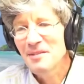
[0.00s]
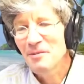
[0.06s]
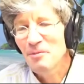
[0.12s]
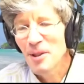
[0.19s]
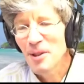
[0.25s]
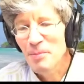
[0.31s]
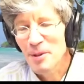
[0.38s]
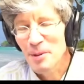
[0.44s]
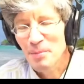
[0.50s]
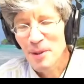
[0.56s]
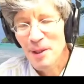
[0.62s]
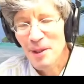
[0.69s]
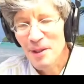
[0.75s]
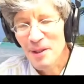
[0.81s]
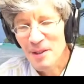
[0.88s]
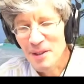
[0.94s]
rip it
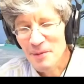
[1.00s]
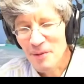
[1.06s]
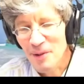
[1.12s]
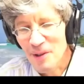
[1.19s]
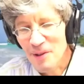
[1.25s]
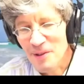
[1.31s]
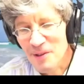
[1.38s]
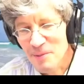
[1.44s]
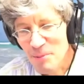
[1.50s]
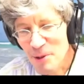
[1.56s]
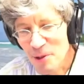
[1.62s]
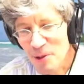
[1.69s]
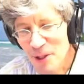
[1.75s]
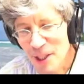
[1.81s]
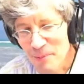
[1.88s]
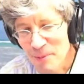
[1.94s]
apart as far as
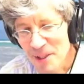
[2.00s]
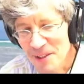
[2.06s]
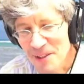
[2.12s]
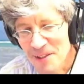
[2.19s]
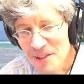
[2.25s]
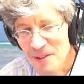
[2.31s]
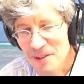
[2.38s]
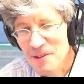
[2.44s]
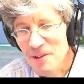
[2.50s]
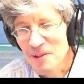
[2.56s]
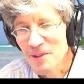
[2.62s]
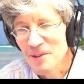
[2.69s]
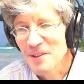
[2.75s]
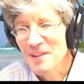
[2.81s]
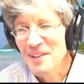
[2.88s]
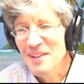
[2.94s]
programming is
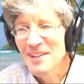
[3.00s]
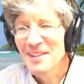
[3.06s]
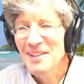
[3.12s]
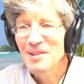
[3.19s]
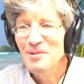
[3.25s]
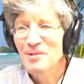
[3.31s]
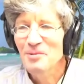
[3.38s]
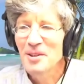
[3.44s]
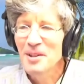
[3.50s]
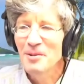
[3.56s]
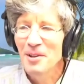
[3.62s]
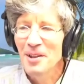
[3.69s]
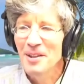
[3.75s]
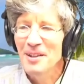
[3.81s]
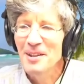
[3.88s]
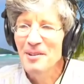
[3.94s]
concerned, and they just
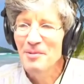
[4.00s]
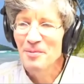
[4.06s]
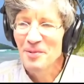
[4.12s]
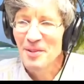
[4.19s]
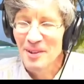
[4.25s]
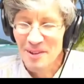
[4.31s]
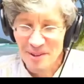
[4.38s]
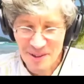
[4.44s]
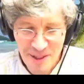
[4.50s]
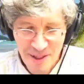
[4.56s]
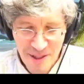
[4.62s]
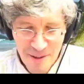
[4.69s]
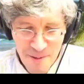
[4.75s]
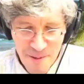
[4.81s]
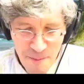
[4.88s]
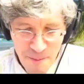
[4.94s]
rewrite the
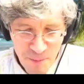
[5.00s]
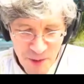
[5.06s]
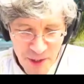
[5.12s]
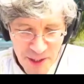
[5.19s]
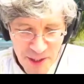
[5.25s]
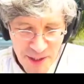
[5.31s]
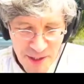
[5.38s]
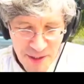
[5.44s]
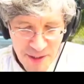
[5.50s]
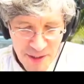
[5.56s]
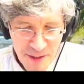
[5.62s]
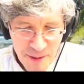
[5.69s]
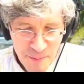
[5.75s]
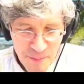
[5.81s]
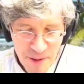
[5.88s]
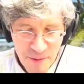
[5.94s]

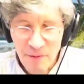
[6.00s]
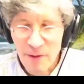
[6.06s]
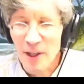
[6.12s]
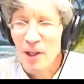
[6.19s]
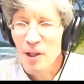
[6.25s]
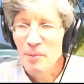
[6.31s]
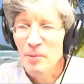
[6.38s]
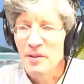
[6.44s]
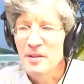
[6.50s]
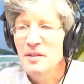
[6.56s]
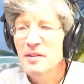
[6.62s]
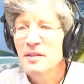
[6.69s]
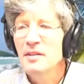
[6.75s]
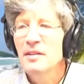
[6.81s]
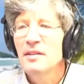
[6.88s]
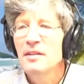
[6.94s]
environment
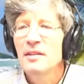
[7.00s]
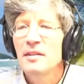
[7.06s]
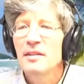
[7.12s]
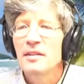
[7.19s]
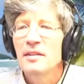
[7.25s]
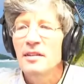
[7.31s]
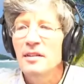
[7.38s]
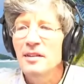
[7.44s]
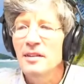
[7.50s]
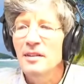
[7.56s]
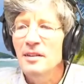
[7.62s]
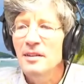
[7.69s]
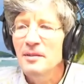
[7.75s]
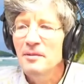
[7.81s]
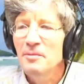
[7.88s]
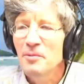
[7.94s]

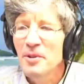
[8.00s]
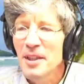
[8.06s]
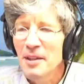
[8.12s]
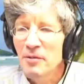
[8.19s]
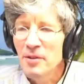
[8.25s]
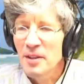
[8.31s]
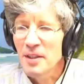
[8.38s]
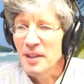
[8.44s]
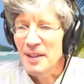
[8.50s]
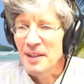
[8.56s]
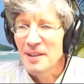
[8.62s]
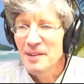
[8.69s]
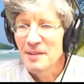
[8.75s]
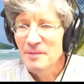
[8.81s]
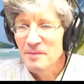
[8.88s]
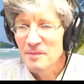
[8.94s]
with everything,
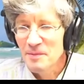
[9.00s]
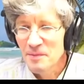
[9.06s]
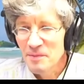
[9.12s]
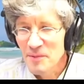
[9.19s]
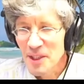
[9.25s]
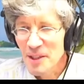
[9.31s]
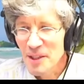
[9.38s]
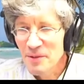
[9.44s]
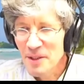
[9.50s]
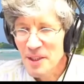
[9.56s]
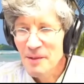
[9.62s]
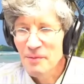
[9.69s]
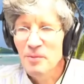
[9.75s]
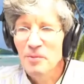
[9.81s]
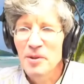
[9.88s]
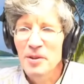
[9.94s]

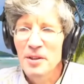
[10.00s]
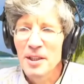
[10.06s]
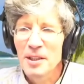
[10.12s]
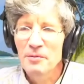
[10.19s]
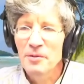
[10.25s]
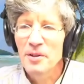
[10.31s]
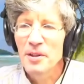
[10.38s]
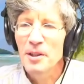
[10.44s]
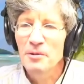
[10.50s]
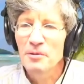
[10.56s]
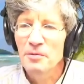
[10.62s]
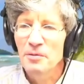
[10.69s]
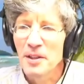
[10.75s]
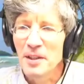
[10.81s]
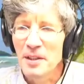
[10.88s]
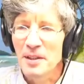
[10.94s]
even with their video
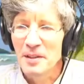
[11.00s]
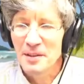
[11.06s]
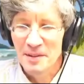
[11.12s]
feed.